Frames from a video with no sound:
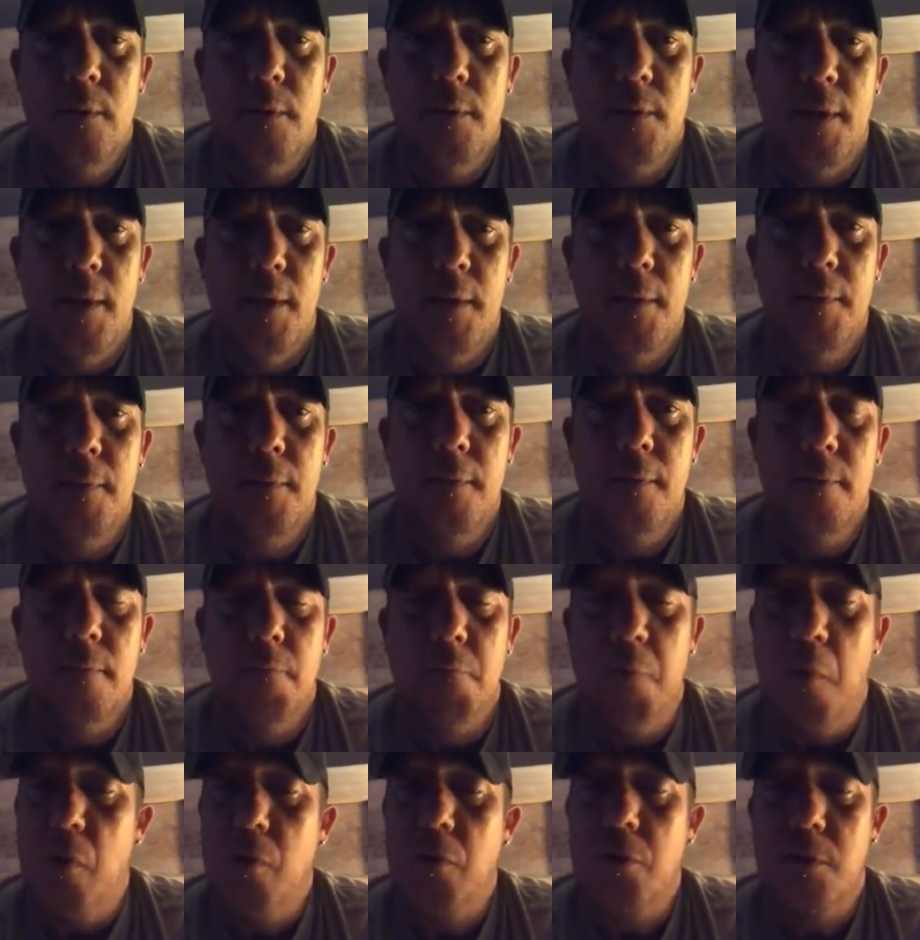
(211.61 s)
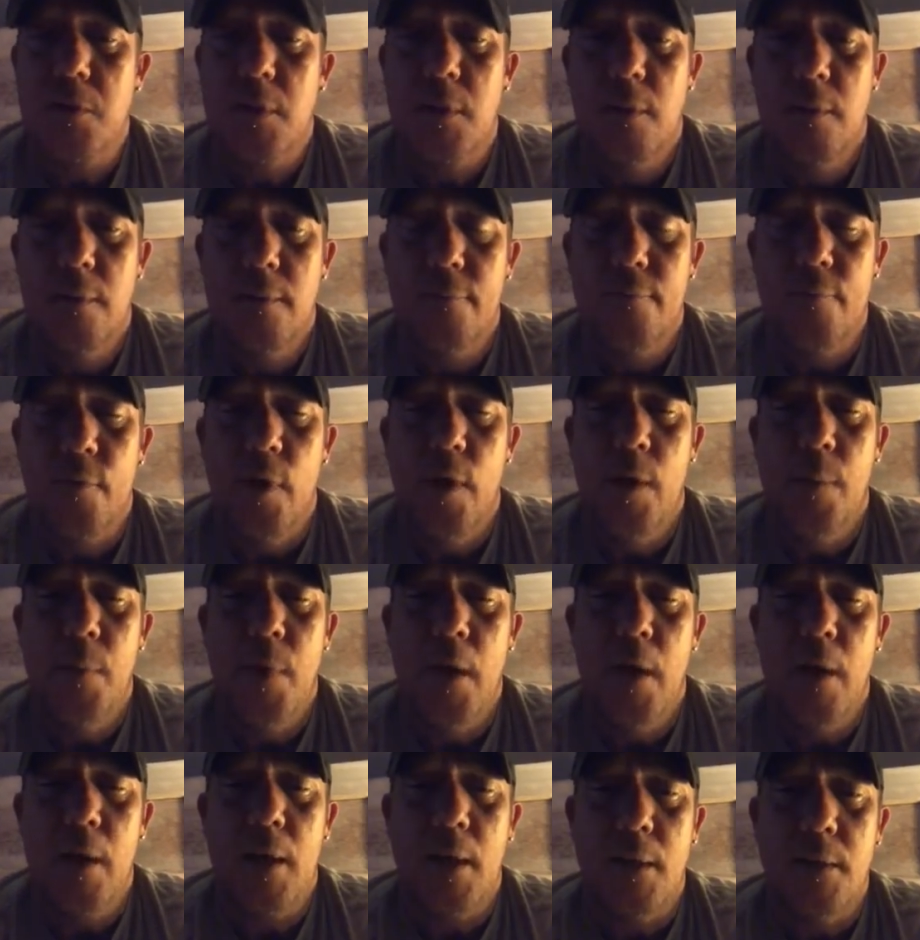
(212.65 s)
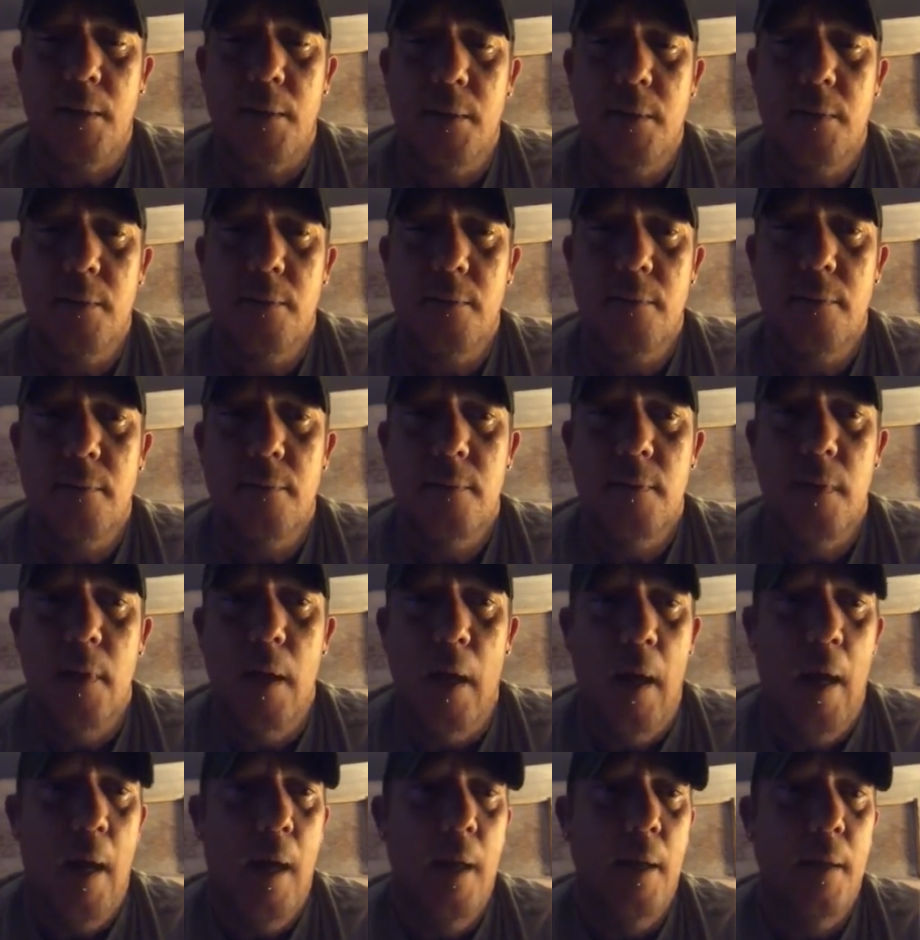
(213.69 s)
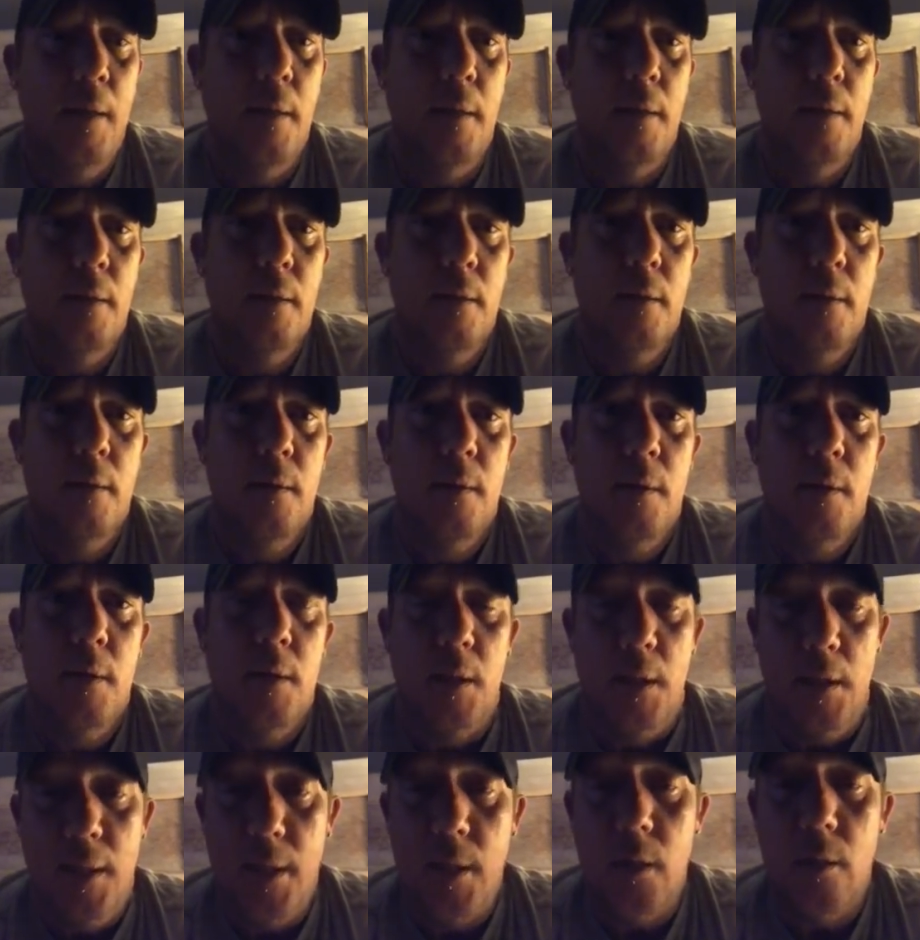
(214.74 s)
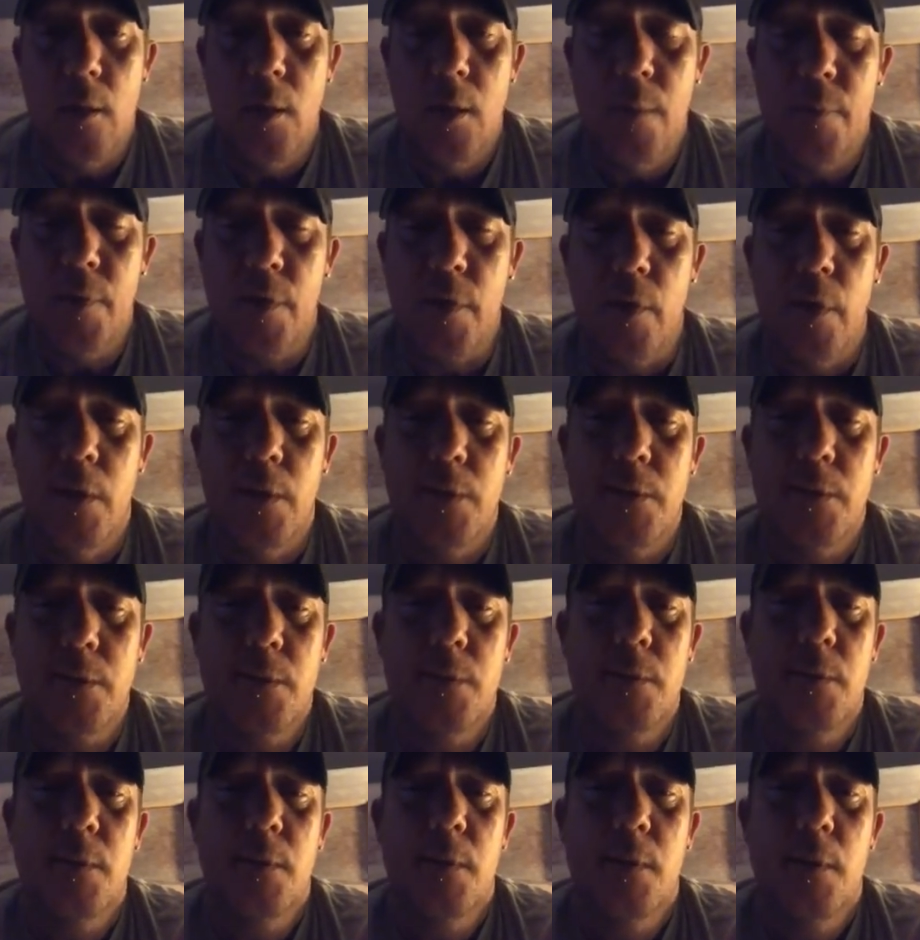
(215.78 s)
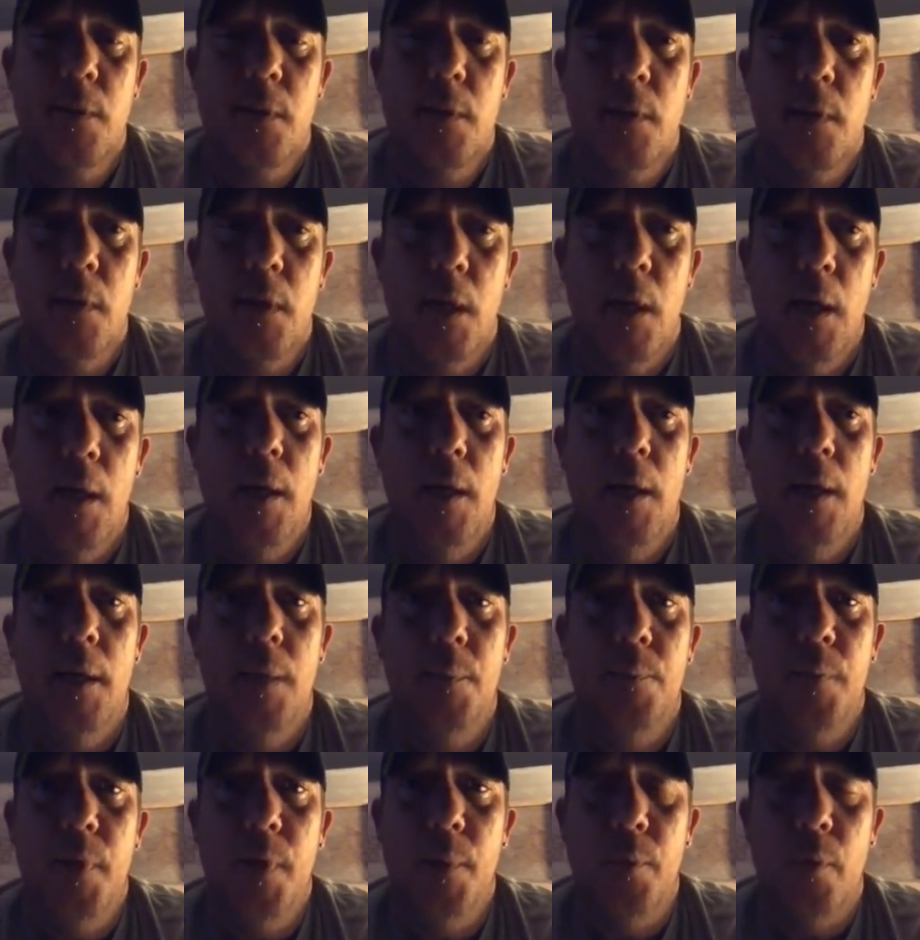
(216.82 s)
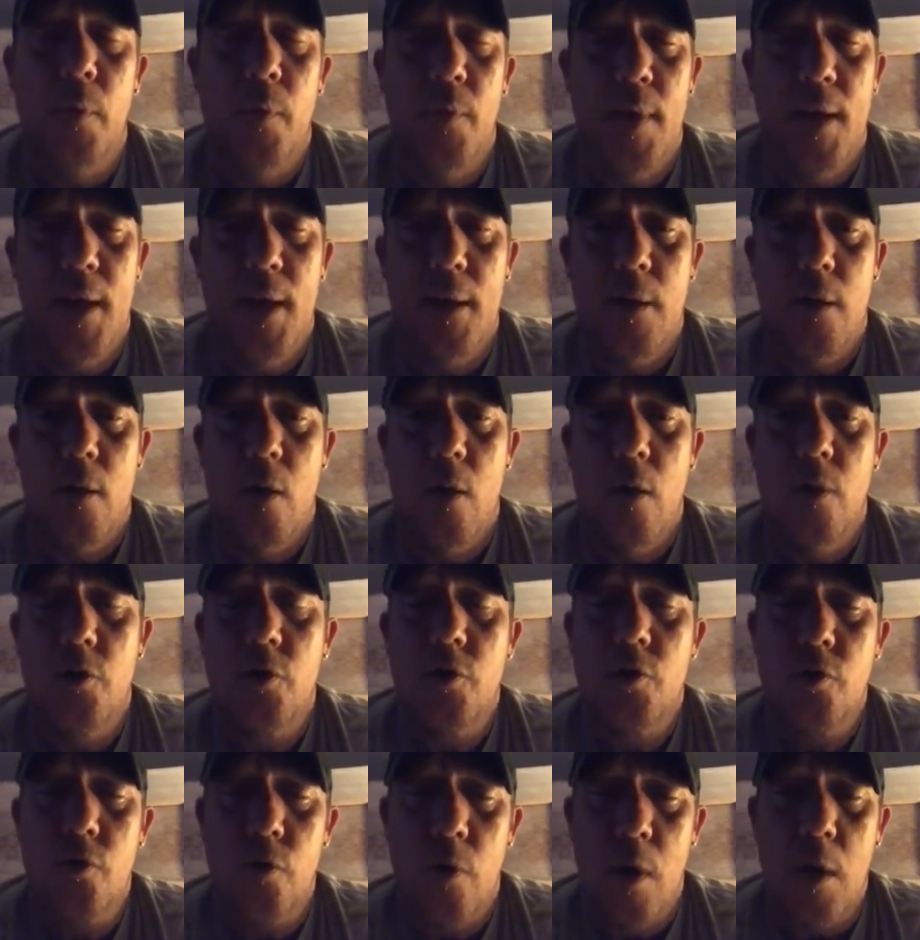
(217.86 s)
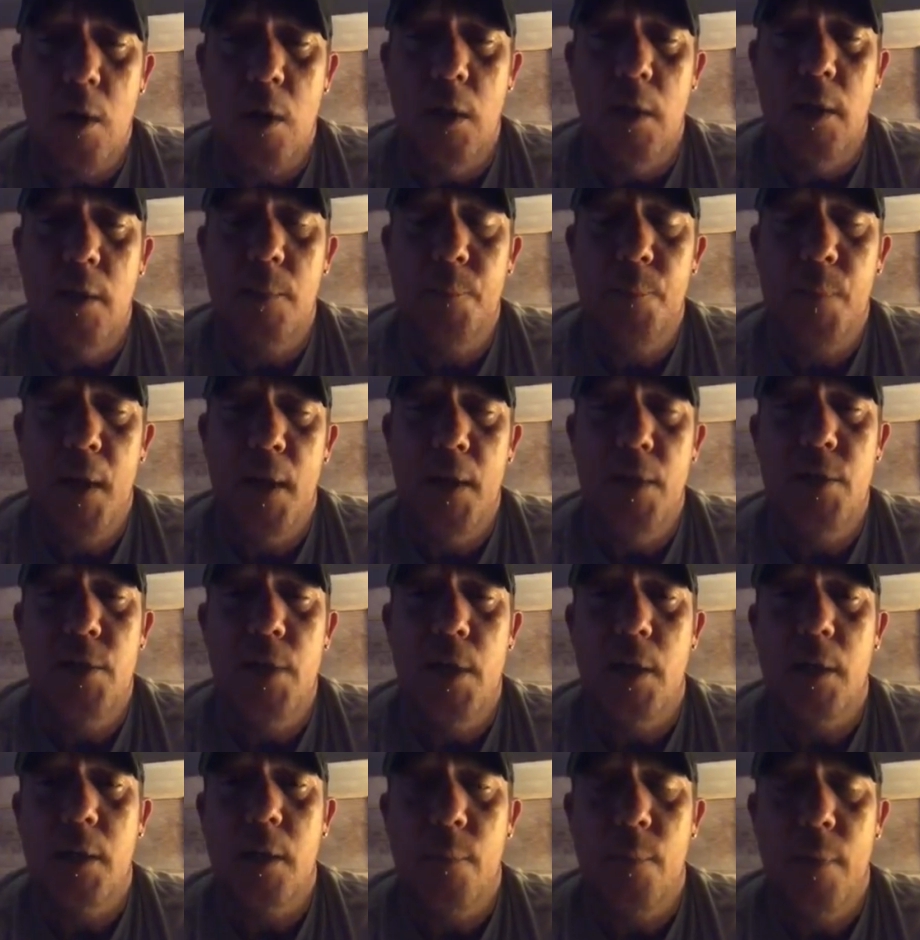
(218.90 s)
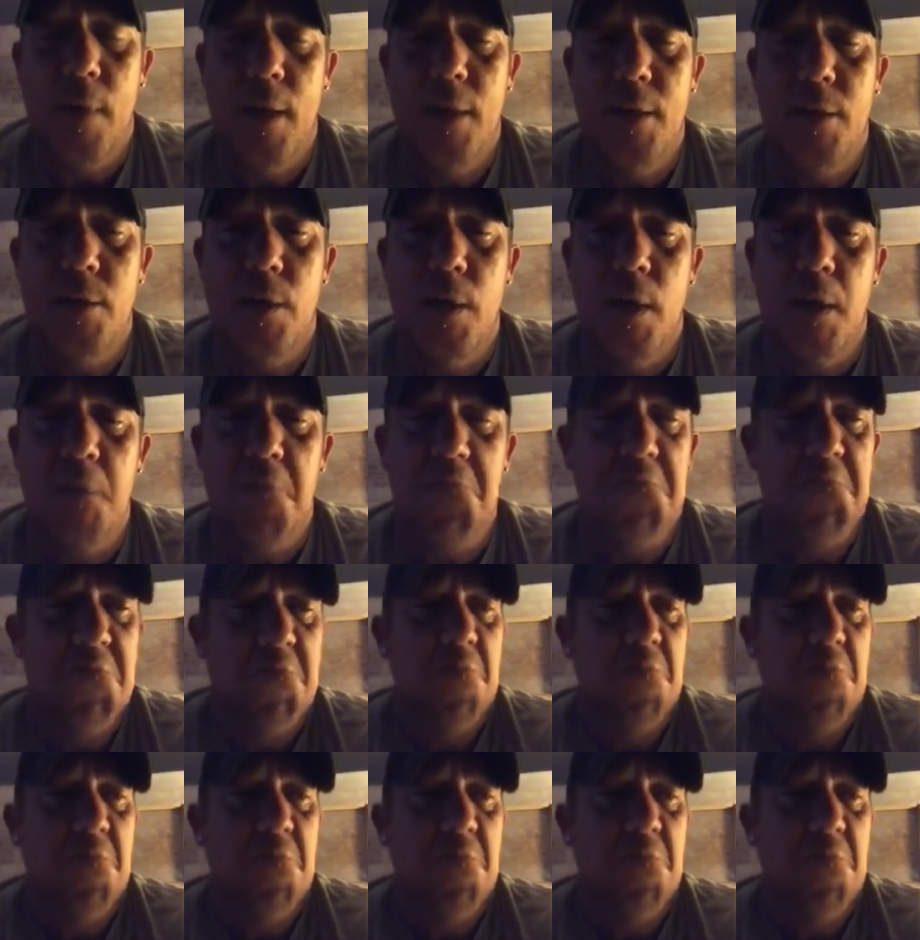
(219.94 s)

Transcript: than most free Americans and legal immigrants and people that are struggling paycheck to paycheck.